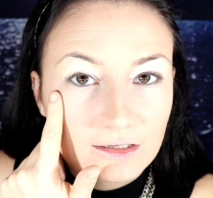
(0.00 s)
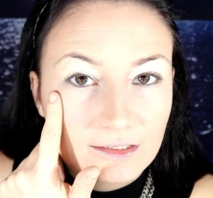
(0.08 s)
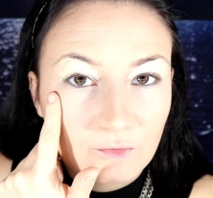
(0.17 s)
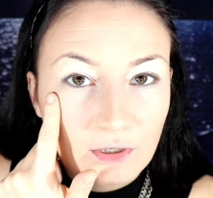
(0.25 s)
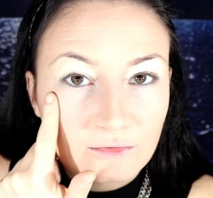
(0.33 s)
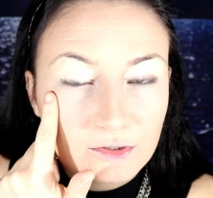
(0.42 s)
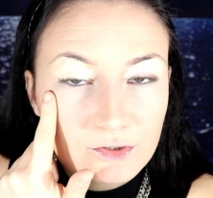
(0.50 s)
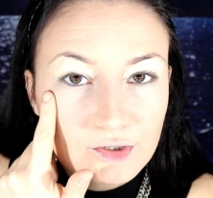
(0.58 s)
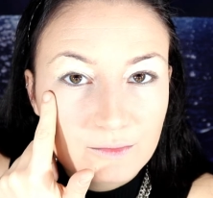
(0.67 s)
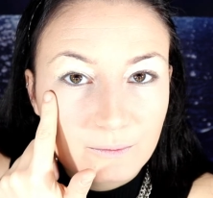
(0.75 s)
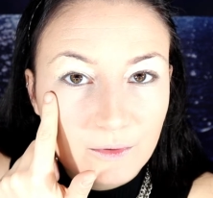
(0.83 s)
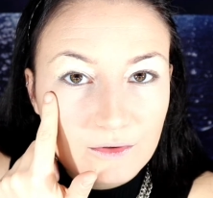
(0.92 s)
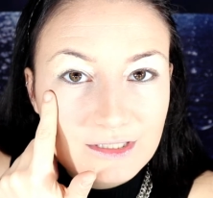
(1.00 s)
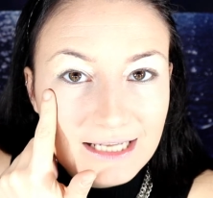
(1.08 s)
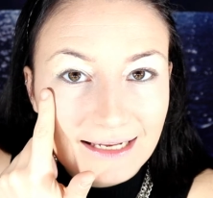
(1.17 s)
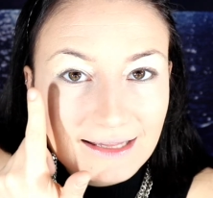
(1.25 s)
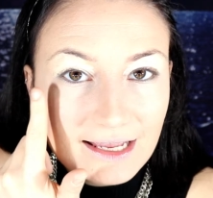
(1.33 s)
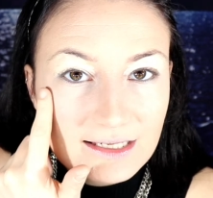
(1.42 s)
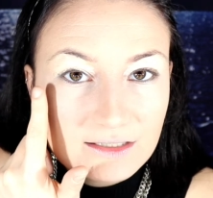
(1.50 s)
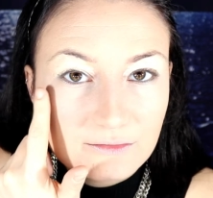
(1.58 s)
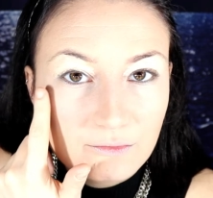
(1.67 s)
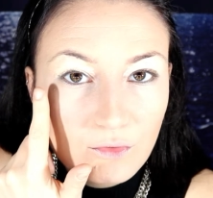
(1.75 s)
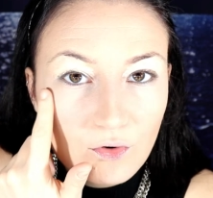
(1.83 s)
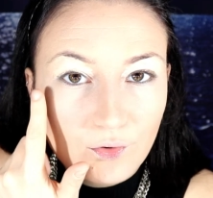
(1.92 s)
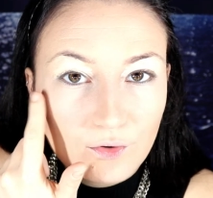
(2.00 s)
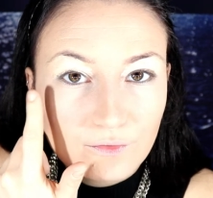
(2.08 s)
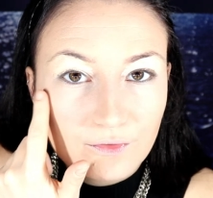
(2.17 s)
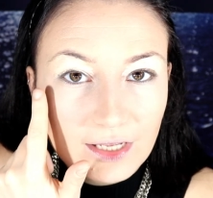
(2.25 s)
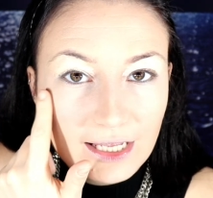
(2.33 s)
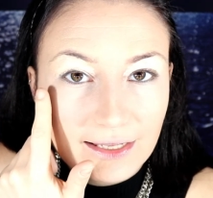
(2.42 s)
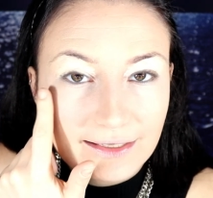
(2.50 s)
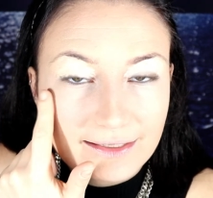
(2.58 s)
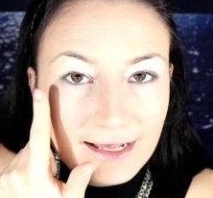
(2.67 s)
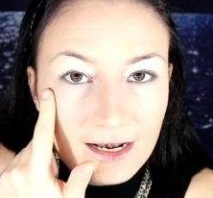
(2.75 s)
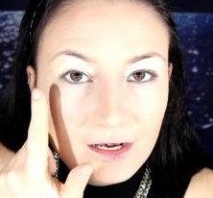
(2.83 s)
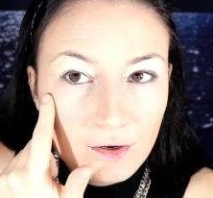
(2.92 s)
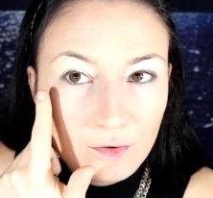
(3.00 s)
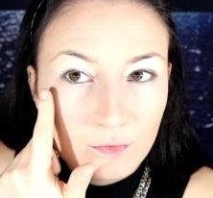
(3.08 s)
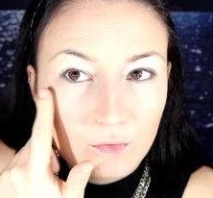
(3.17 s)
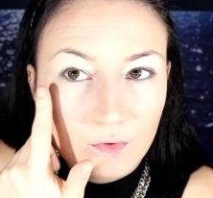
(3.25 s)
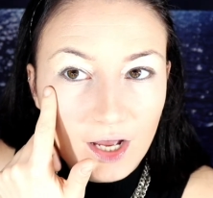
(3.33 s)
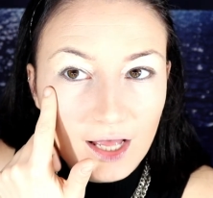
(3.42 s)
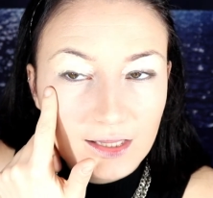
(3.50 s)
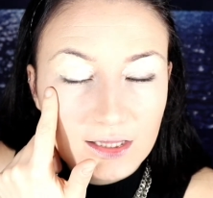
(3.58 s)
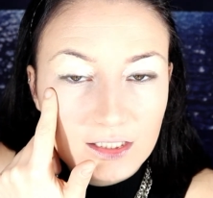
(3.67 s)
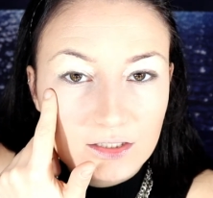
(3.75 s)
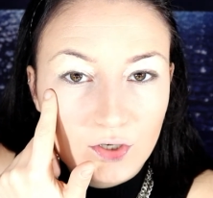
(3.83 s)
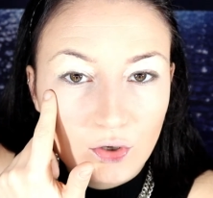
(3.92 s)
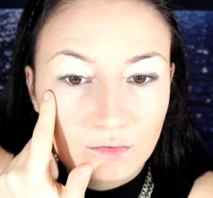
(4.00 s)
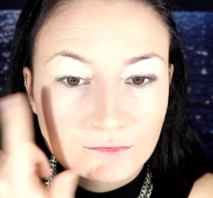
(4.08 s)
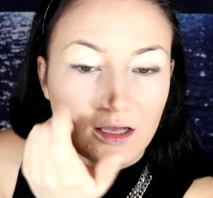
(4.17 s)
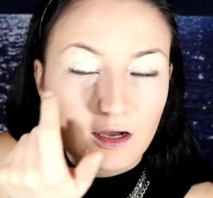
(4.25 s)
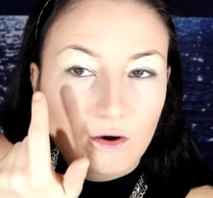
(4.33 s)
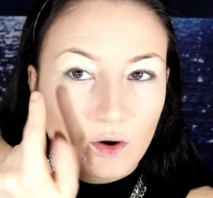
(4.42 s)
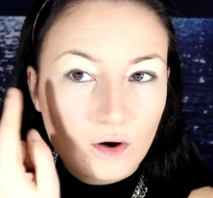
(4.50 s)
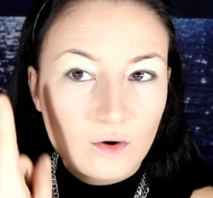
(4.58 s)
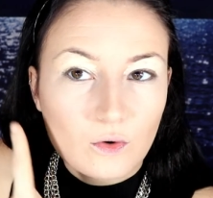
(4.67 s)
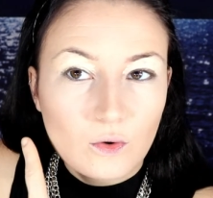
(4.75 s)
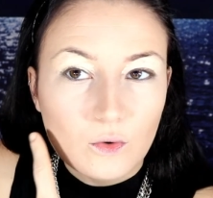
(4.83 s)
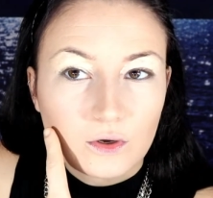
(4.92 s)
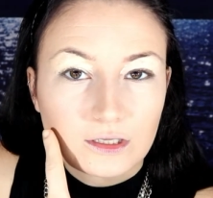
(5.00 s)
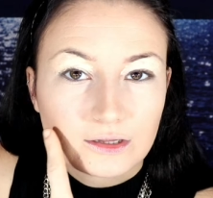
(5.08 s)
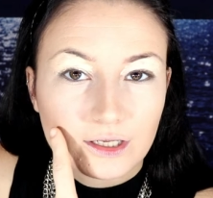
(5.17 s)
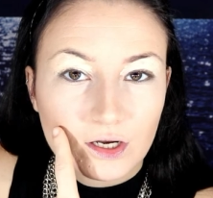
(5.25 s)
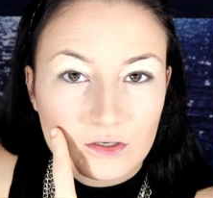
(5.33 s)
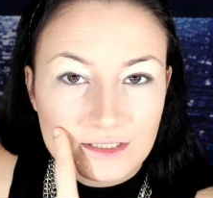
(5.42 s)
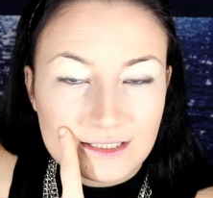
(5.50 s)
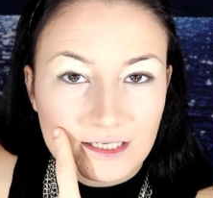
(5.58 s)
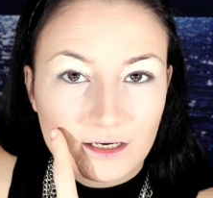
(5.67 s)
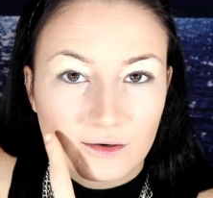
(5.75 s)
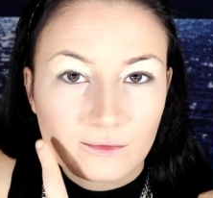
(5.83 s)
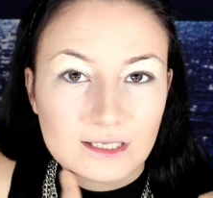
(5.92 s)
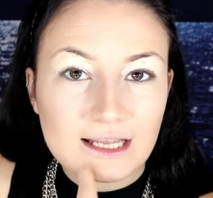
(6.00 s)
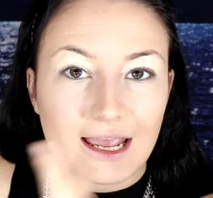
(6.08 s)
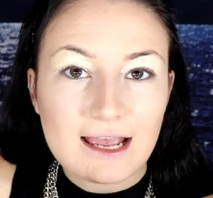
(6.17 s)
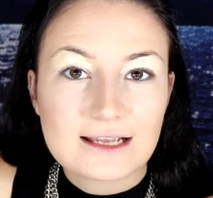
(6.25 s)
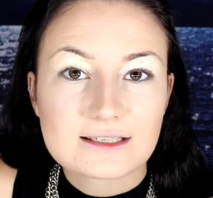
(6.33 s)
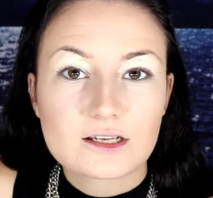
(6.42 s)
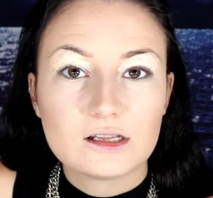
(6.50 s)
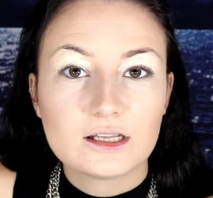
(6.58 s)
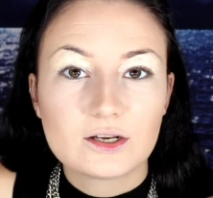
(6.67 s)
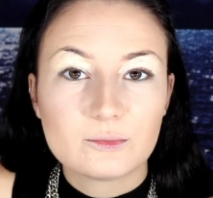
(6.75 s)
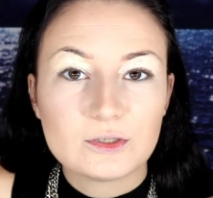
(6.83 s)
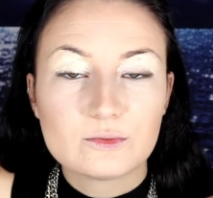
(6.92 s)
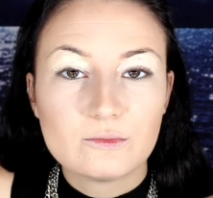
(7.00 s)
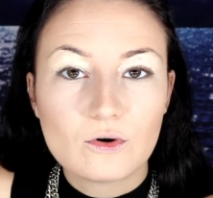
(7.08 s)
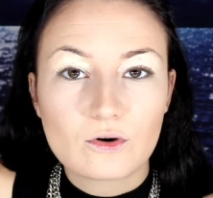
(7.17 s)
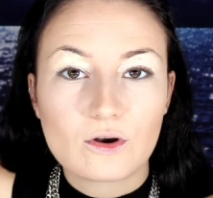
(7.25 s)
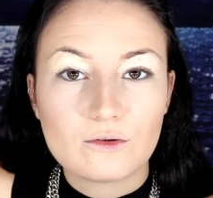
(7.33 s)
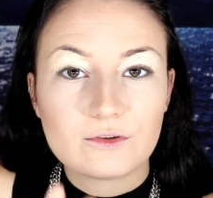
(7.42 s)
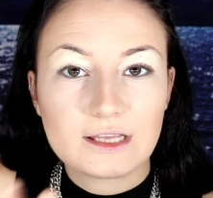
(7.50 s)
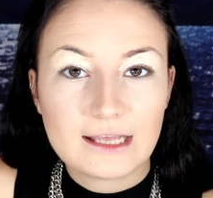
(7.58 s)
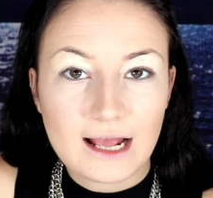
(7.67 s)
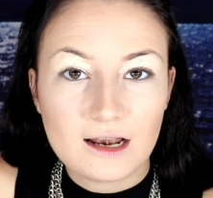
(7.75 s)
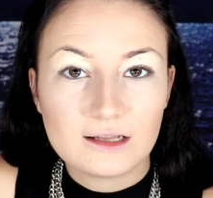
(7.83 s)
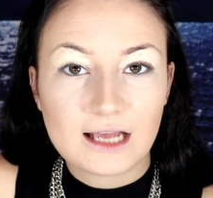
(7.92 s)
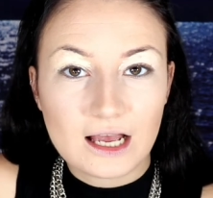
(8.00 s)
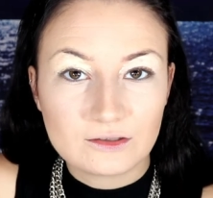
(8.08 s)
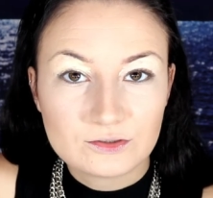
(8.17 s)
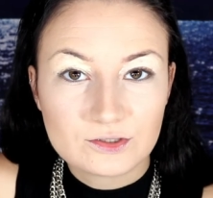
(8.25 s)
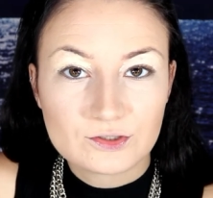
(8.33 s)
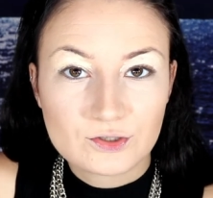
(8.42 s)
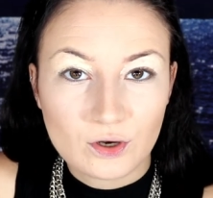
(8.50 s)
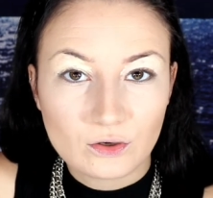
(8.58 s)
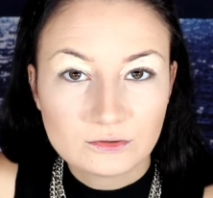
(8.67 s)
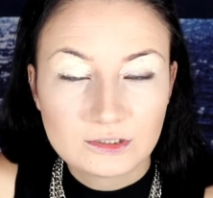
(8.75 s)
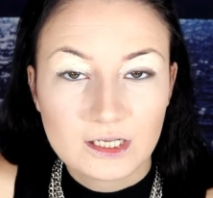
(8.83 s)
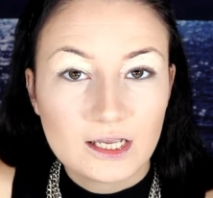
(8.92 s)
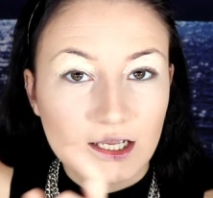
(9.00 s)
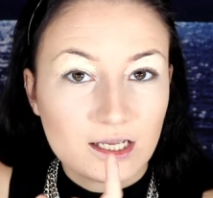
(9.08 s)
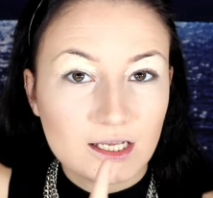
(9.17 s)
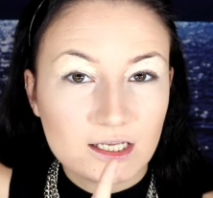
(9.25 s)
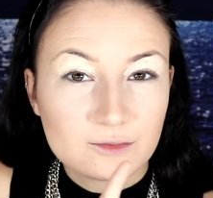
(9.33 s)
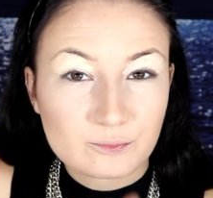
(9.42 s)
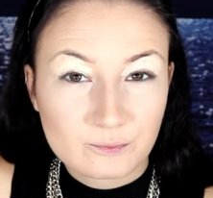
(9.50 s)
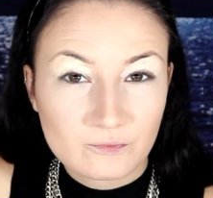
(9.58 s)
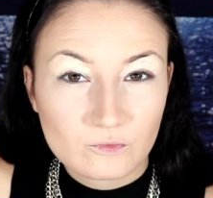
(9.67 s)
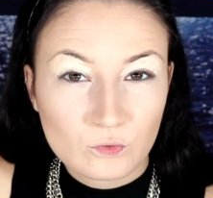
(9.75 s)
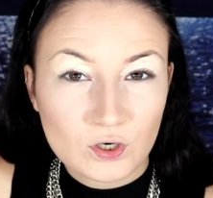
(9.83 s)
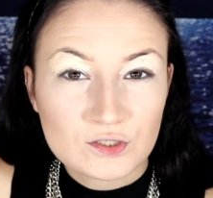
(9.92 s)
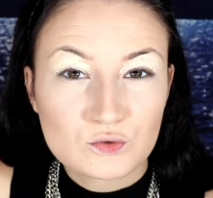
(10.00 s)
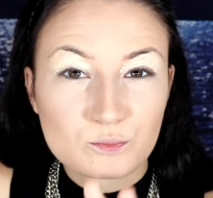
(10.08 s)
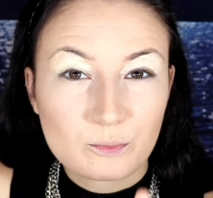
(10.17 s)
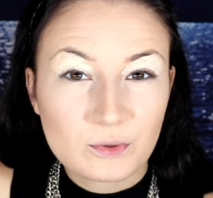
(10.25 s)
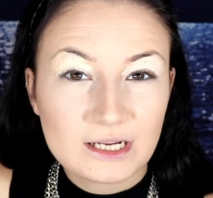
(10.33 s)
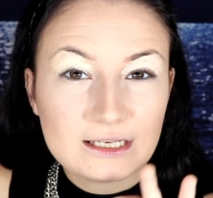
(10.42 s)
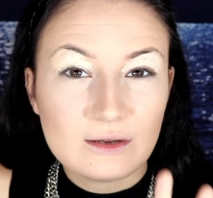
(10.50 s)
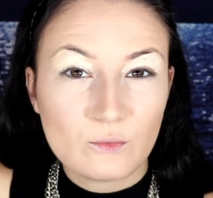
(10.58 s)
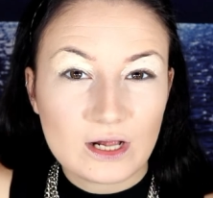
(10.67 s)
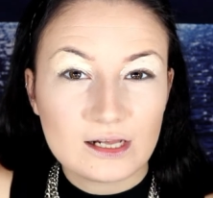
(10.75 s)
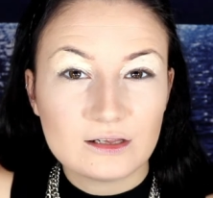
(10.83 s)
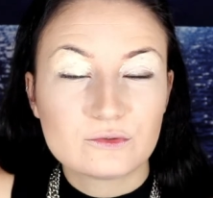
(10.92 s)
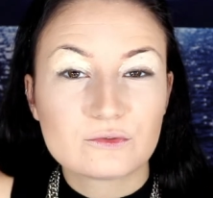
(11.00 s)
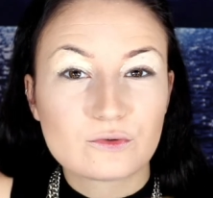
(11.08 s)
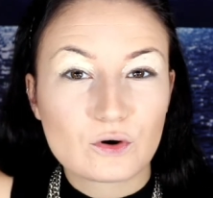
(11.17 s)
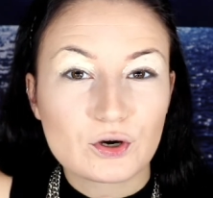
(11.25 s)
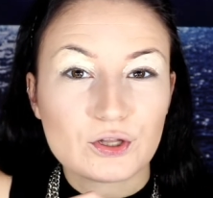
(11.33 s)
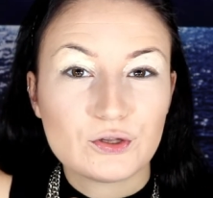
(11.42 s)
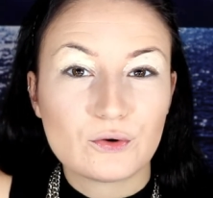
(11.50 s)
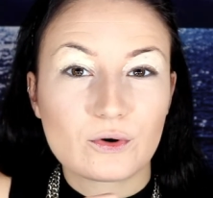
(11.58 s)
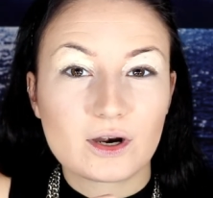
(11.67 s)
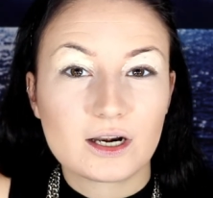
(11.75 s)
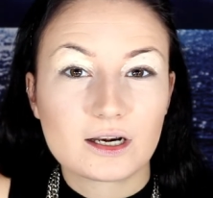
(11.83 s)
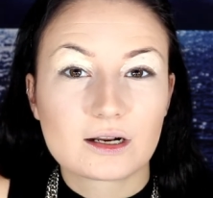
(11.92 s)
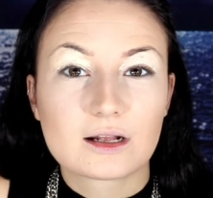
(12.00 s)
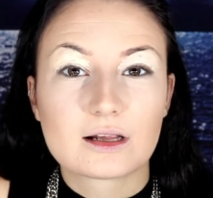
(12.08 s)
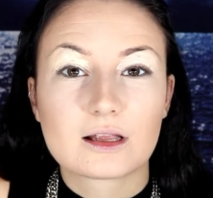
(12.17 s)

the Revolution Pro side has more of a yellow undertone. The concealer, what has a little bit more of a yellow undertone, it works pretty well for your